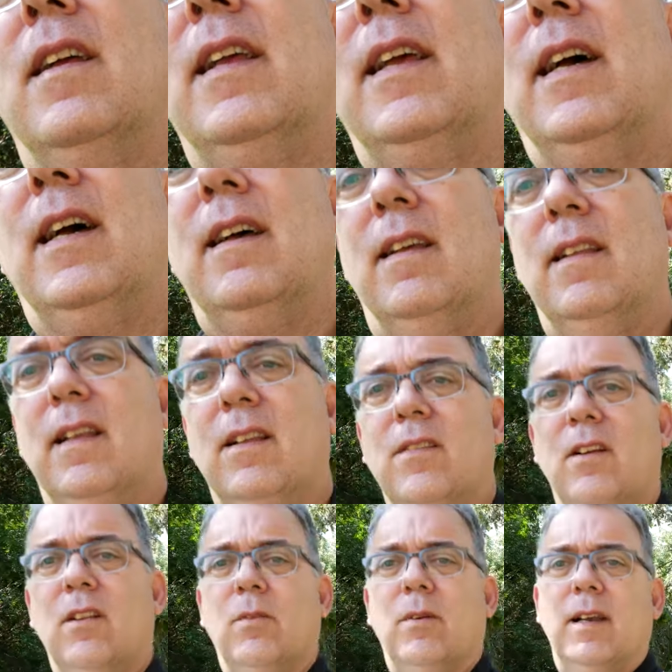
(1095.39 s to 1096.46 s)
Yeah, that's
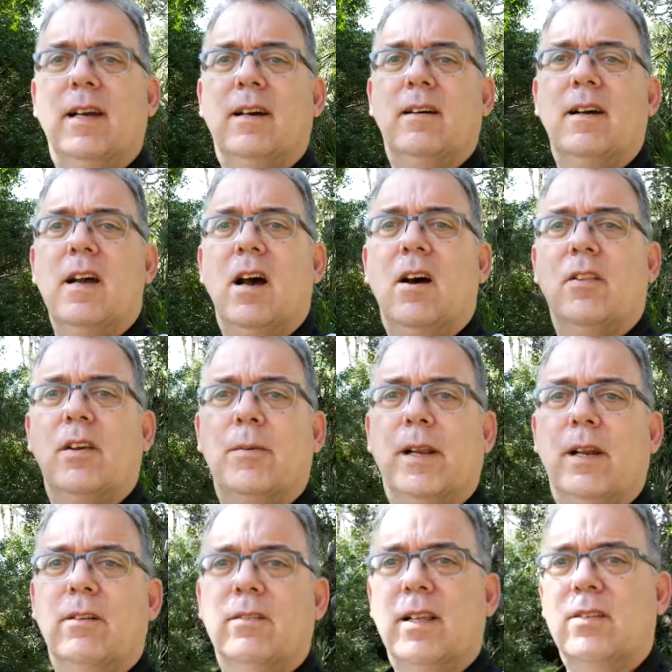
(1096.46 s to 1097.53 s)
all the way out. Oh, there we
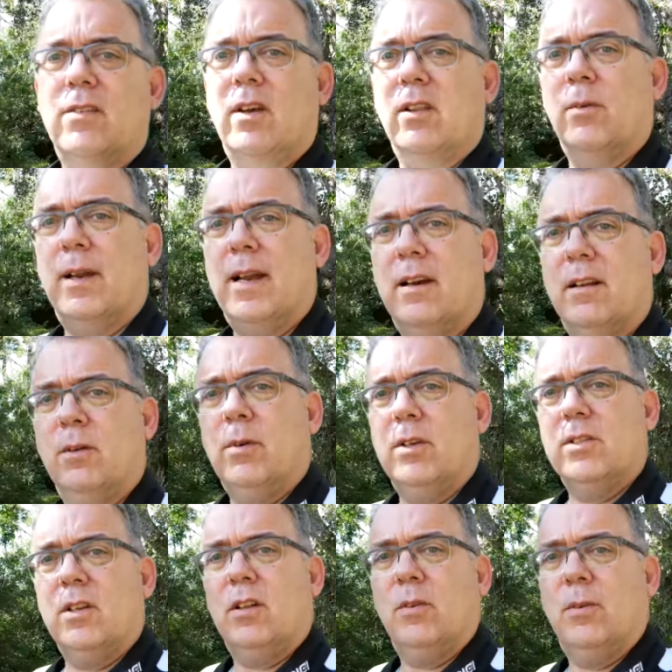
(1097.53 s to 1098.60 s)
go. That's all the way out. It
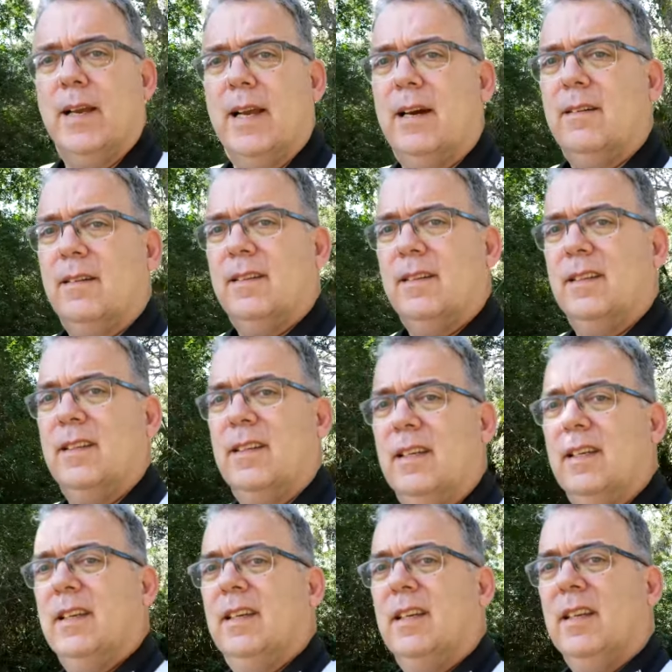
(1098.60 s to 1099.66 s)
wasn't all the way out.
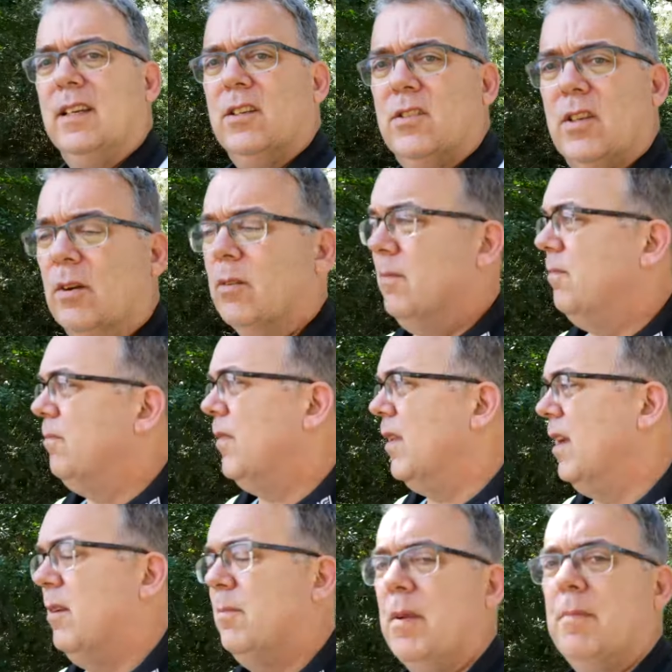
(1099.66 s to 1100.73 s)
So
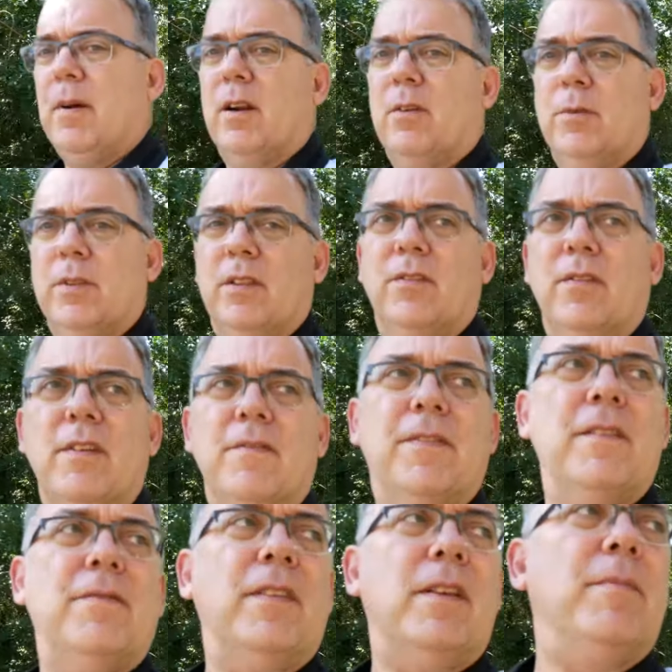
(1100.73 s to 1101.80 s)
it'd be better with the
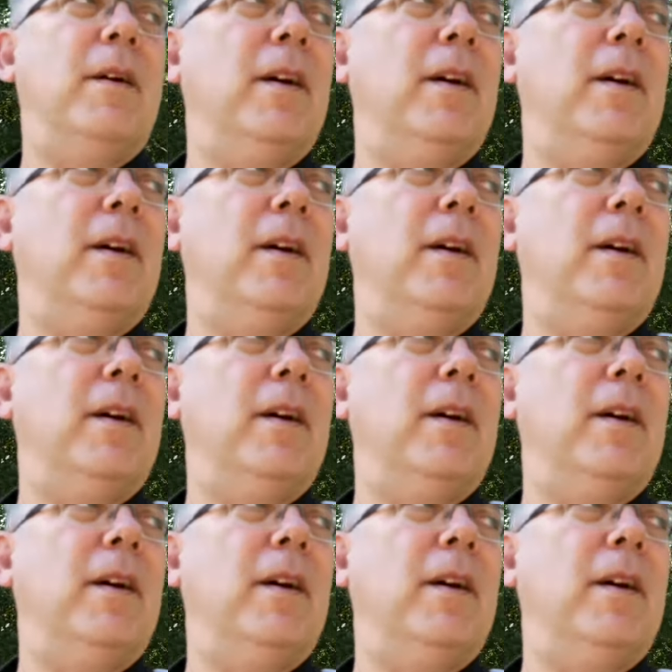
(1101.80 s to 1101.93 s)
Z50,